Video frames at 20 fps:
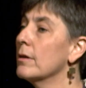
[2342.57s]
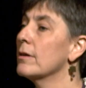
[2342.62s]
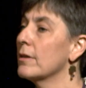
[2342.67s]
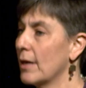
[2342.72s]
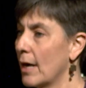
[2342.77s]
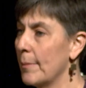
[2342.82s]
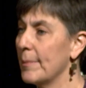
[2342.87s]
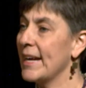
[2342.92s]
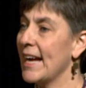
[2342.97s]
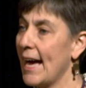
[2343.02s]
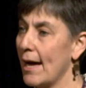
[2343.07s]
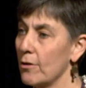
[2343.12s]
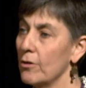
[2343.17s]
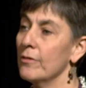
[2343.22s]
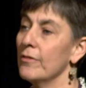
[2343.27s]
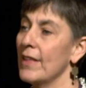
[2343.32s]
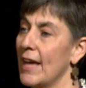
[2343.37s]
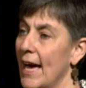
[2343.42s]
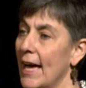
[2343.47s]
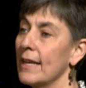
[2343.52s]
coming out of
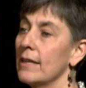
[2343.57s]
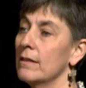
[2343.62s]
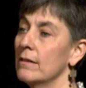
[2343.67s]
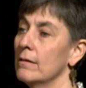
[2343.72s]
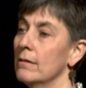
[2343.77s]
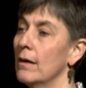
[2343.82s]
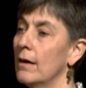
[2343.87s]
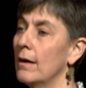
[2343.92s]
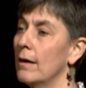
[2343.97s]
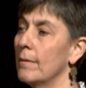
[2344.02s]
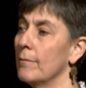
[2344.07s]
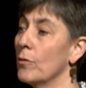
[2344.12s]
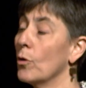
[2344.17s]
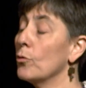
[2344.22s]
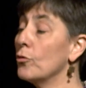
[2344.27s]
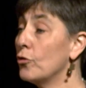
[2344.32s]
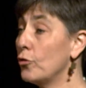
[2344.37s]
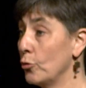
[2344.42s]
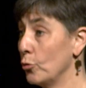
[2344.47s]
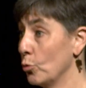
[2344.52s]
that, those
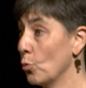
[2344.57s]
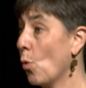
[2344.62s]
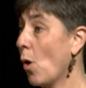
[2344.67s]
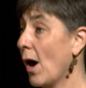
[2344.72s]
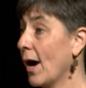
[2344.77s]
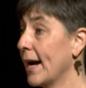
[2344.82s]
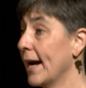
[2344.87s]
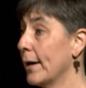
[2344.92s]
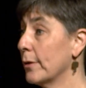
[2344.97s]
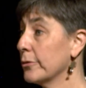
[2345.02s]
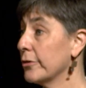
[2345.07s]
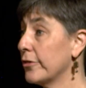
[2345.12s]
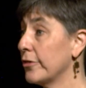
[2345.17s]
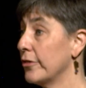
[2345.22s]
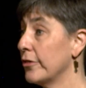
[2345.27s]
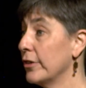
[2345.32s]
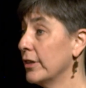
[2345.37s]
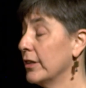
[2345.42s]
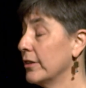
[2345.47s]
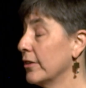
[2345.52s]
student
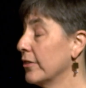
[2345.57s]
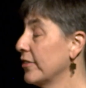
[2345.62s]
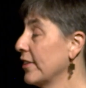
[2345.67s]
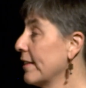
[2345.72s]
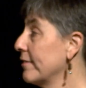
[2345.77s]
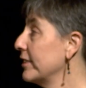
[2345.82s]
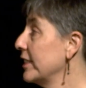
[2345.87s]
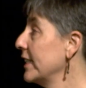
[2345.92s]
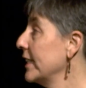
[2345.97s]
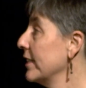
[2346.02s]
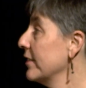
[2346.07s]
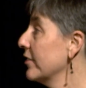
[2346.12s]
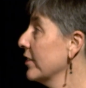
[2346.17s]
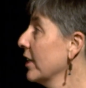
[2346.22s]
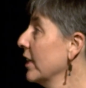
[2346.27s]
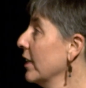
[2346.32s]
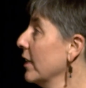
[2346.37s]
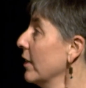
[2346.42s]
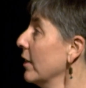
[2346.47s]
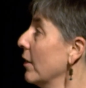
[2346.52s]
walkouts in the 70s.
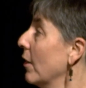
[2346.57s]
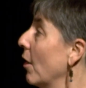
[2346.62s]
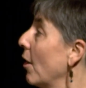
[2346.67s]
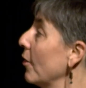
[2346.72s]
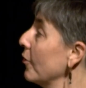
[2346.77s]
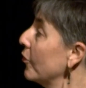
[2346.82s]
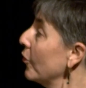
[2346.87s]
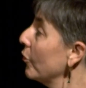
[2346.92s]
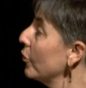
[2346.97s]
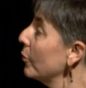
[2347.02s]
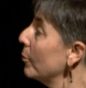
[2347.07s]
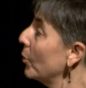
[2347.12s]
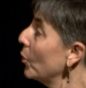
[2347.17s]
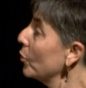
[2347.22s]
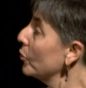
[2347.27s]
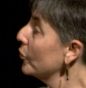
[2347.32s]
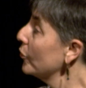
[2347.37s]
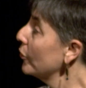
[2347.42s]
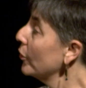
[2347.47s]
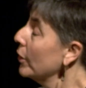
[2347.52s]
Also the
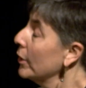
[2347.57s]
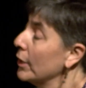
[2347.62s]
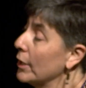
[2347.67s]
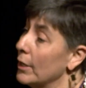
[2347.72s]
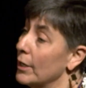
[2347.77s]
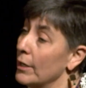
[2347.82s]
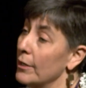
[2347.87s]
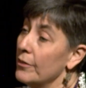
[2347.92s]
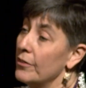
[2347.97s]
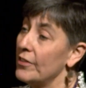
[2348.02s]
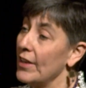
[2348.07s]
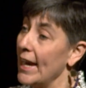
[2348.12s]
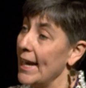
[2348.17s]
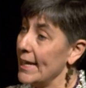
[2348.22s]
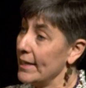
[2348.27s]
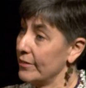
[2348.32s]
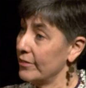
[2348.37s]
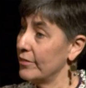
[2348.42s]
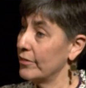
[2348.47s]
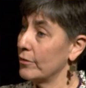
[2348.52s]
Boulder
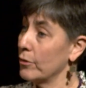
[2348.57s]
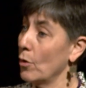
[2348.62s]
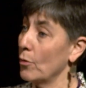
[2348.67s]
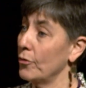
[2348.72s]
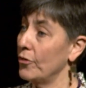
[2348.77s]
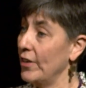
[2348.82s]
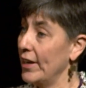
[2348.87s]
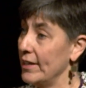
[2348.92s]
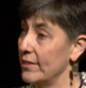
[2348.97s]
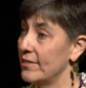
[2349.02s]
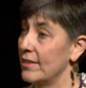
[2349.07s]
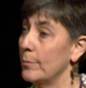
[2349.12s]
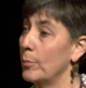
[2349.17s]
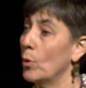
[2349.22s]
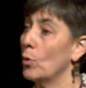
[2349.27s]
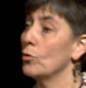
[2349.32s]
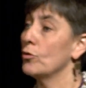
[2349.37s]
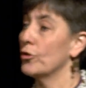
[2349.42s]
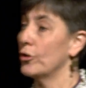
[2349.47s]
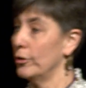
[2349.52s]
Seis, Los Seis de
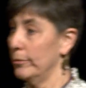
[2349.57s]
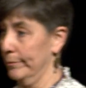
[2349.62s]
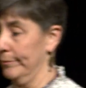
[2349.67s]
Boulder.